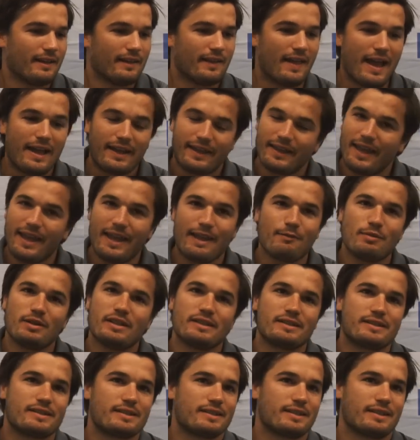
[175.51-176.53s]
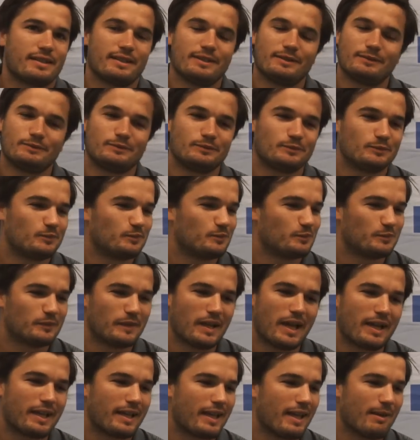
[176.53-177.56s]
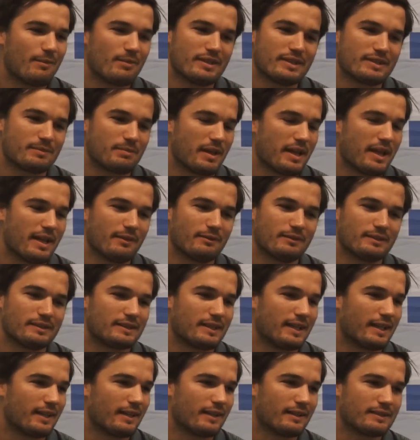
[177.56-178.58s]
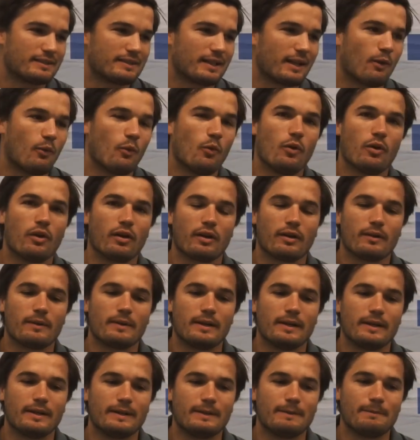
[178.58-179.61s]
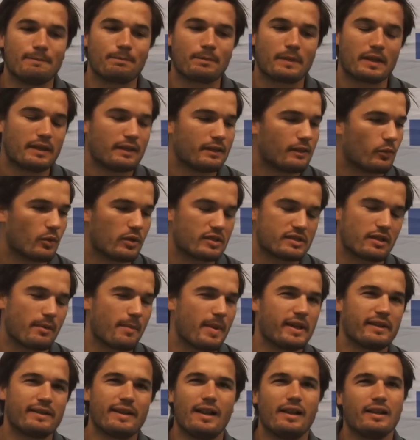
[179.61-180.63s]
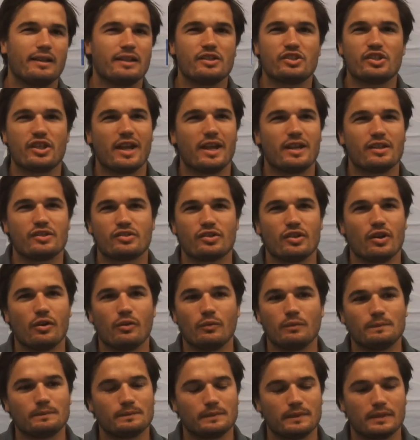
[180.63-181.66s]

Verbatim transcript: That game is, that game is, man, it's like a, it's like a war. Um, does our mentality change? No.